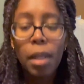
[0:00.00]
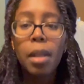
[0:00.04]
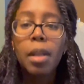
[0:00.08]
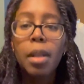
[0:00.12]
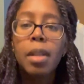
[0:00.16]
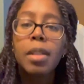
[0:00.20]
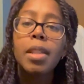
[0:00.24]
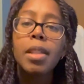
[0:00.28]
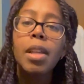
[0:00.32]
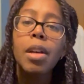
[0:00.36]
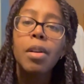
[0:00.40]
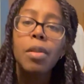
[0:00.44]

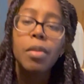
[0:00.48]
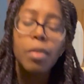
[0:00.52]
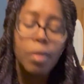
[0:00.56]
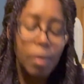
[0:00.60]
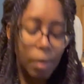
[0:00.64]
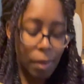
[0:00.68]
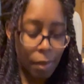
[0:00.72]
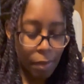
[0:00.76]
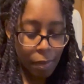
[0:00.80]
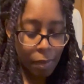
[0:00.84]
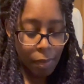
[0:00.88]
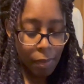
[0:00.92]
So,
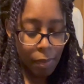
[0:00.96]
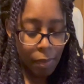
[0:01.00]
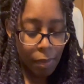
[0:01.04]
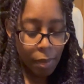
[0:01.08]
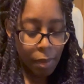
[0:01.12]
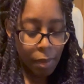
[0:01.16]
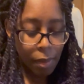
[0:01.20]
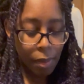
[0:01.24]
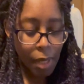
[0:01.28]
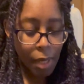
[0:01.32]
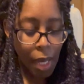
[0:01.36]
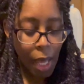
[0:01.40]

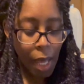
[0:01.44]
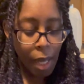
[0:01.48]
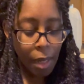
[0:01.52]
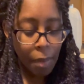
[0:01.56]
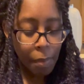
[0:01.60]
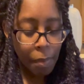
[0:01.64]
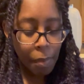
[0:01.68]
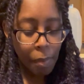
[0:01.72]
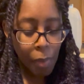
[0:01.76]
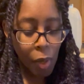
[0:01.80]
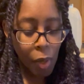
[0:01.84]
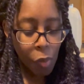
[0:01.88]
not a
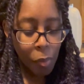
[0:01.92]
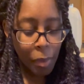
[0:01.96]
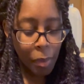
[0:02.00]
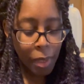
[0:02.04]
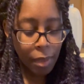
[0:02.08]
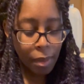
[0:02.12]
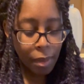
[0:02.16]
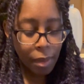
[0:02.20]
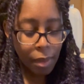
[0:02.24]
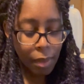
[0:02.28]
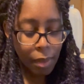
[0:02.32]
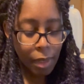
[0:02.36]

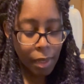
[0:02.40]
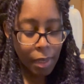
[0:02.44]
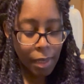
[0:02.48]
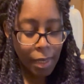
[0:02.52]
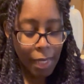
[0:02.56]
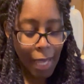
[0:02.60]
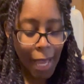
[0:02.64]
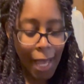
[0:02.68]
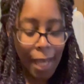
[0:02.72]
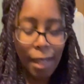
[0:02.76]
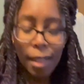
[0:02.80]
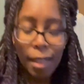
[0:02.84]
moment
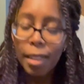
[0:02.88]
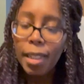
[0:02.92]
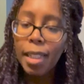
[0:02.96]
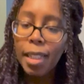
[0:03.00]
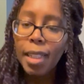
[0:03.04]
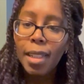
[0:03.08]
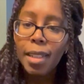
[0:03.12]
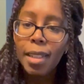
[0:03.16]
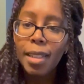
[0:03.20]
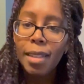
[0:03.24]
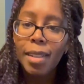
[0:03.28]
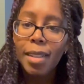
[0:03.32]

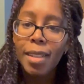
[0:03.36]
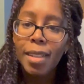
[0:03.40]
exactly,